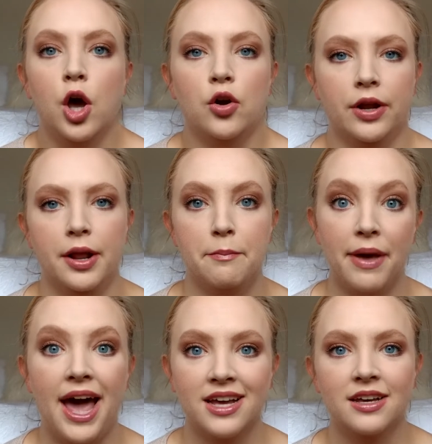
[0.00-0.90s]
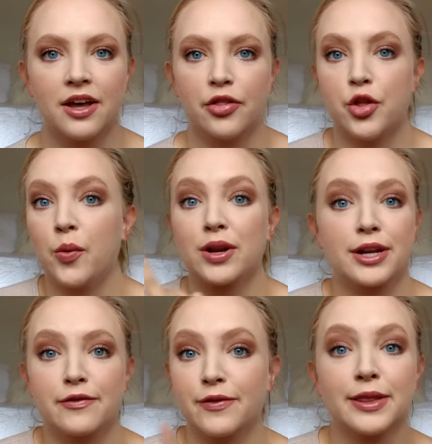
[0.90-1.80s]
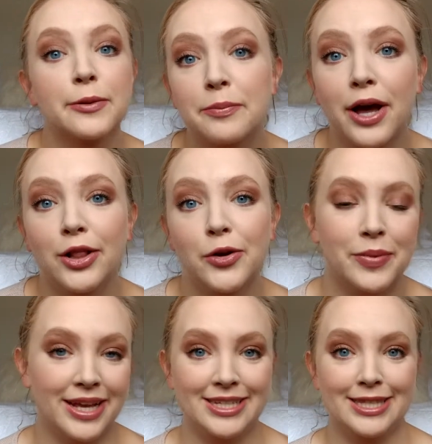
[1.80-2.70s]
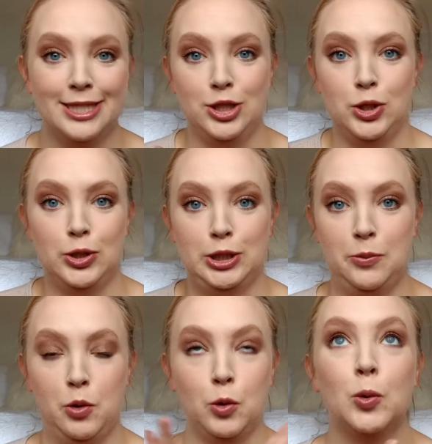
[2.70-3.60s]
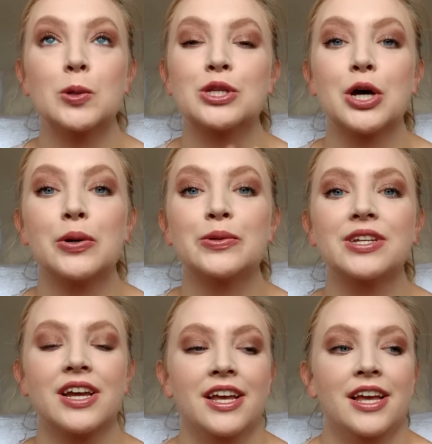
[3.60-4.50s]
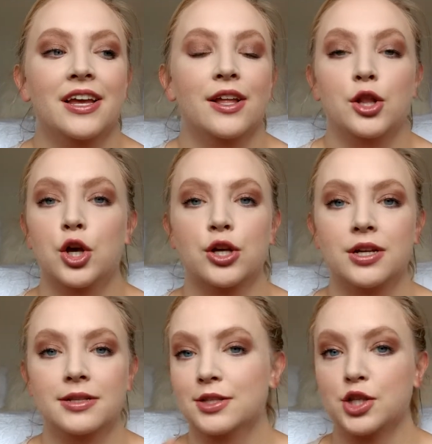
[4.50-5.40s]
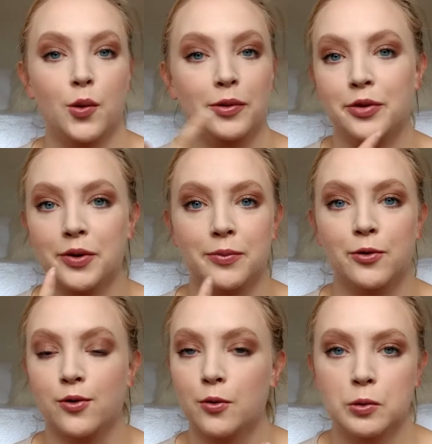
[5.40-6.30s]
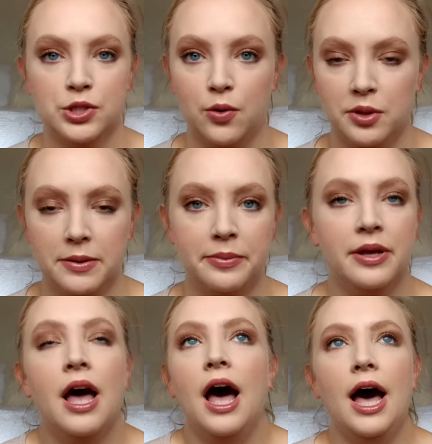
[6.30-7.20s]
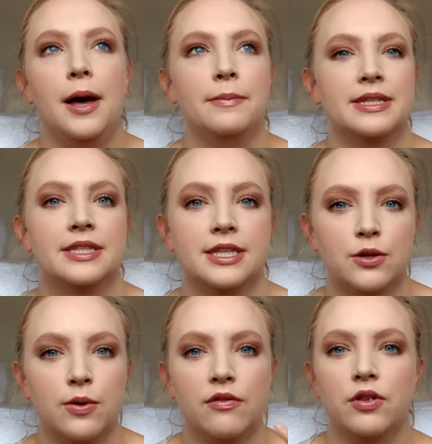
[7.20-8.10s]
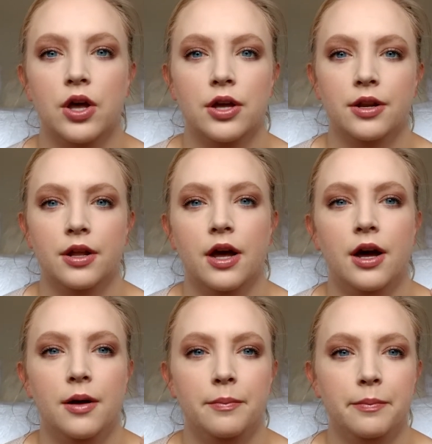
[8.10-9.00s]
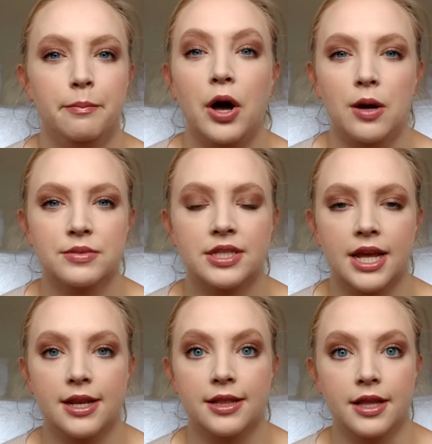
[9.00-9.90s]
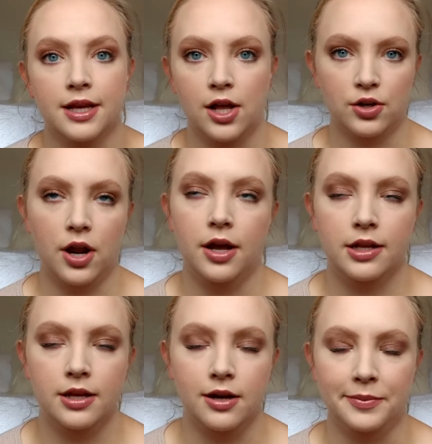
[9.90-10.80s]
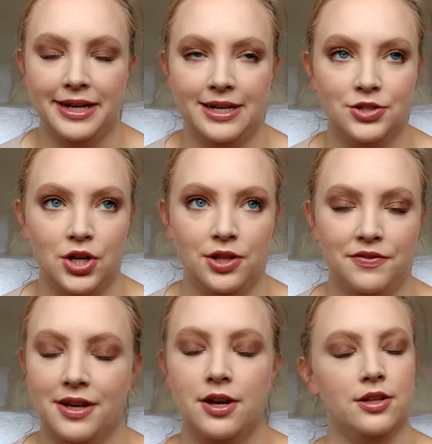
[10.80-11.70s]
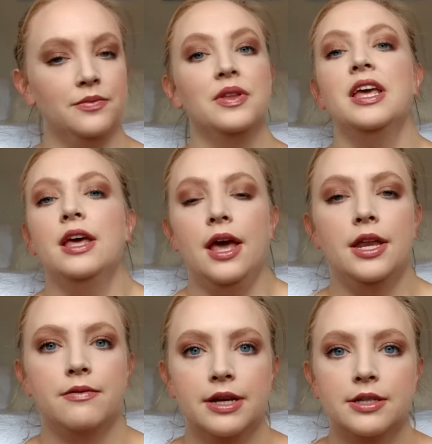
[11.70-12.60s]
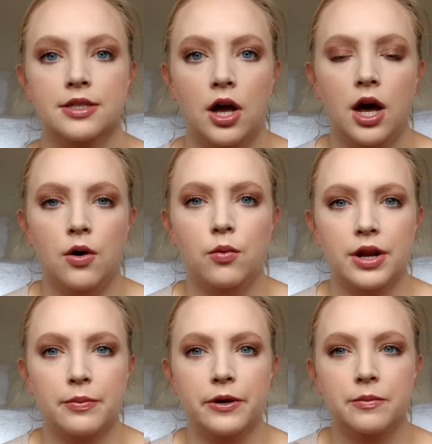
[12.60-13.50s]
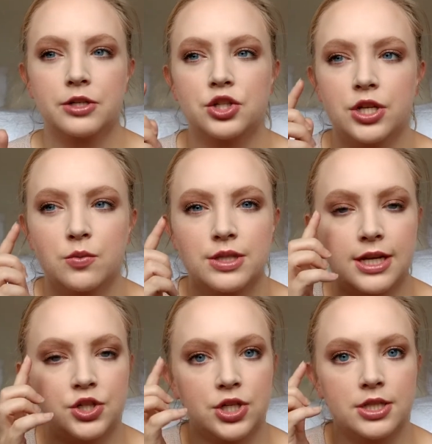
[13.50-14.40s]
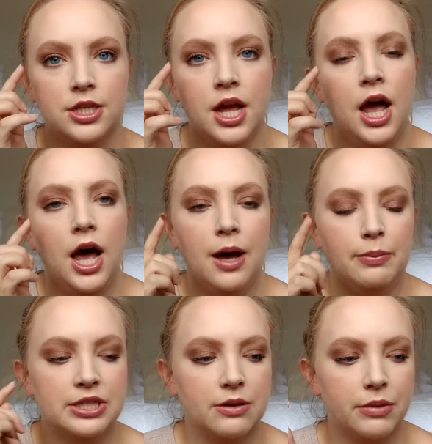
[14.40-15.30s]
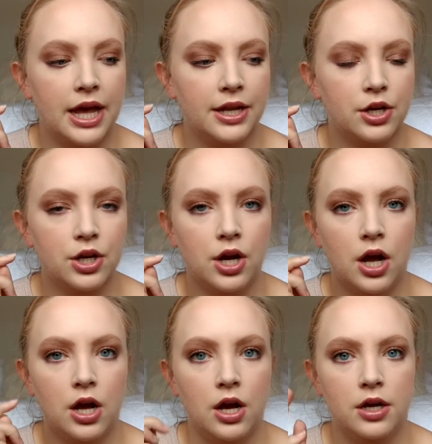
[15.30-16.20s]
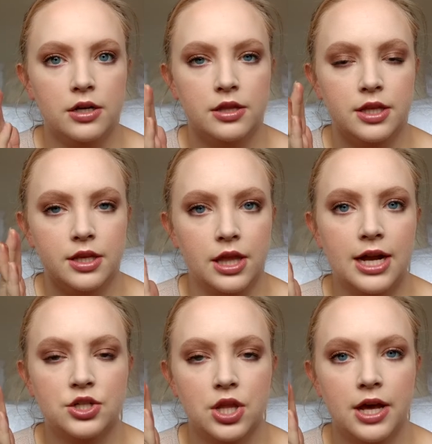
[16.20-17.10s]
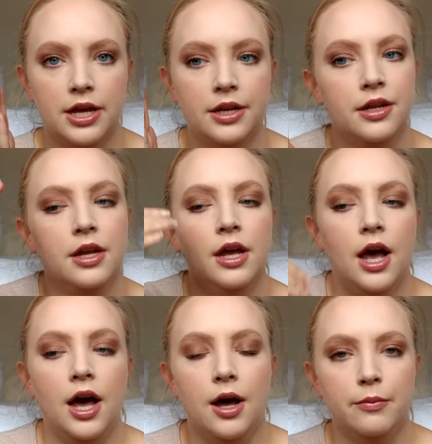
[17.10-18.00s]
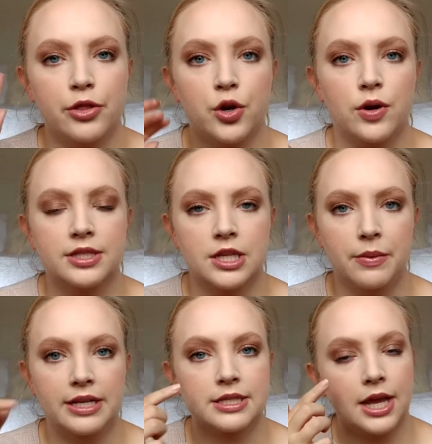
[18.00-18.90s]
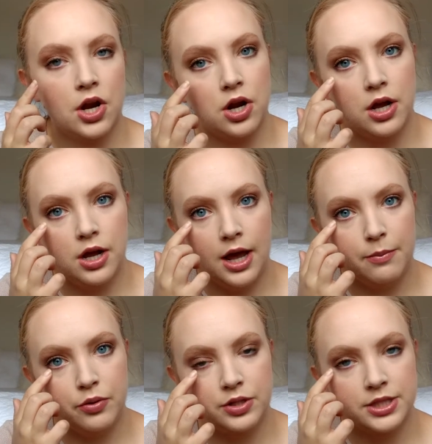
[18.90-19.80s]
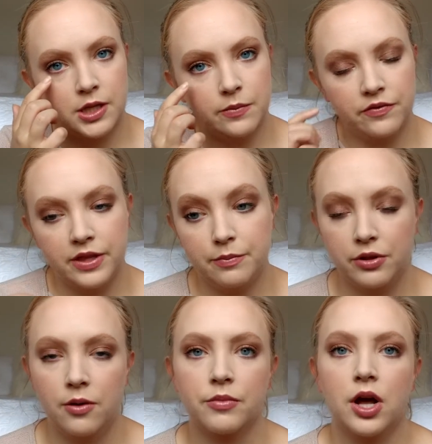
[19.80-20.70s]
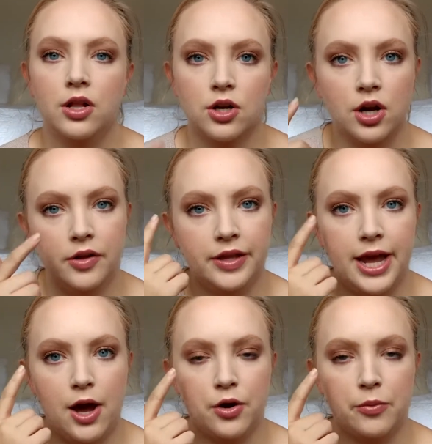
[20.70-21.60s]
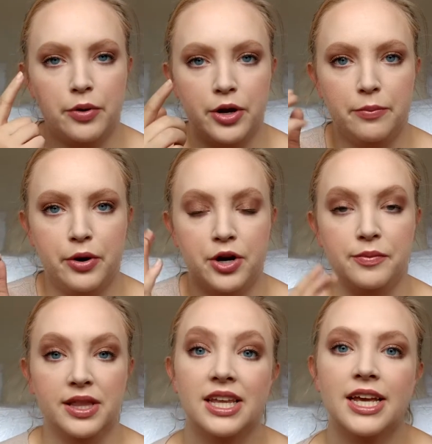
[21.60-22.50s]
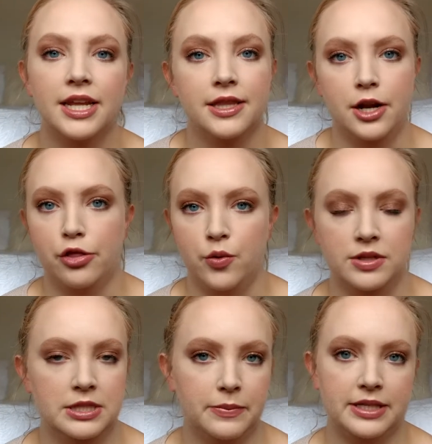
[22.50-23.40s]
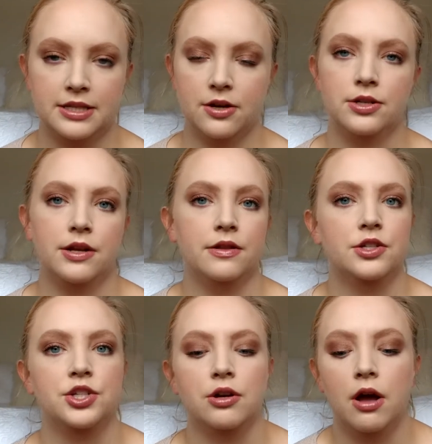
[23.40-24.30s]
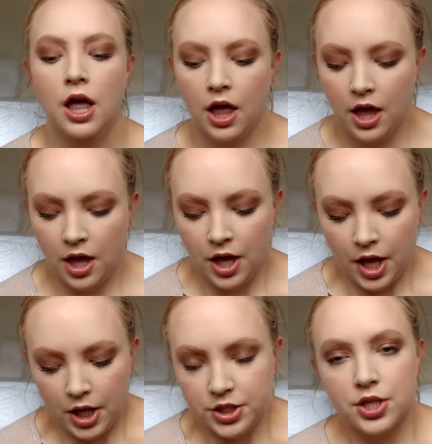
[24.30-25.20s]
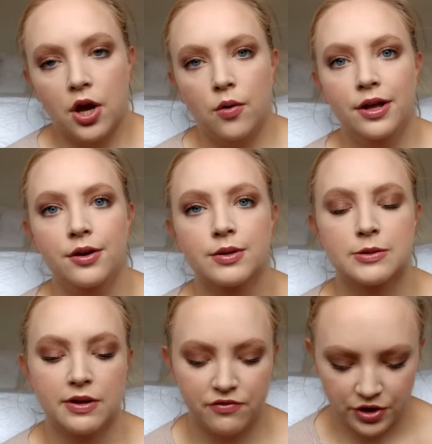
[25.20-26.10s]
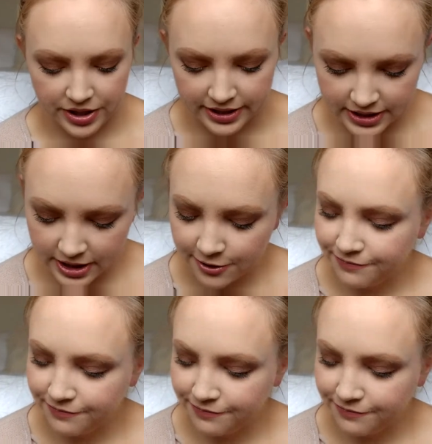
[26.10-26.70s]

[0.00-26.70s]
Alright, I'm back. I threw on a different lip color because this look is a more cool toned look, and so I threw on a more cool toned lip. It's the Revlon Bomb Stain in the color Honey. Oh my gosh, I love that color. Anyways, what I pretty much did was I just put some liner on the lash line, threw on some mascara. I put some of the plum color on the outer bottom part of my lid, and then I threw on some mascara down there too. So, what's my verdict?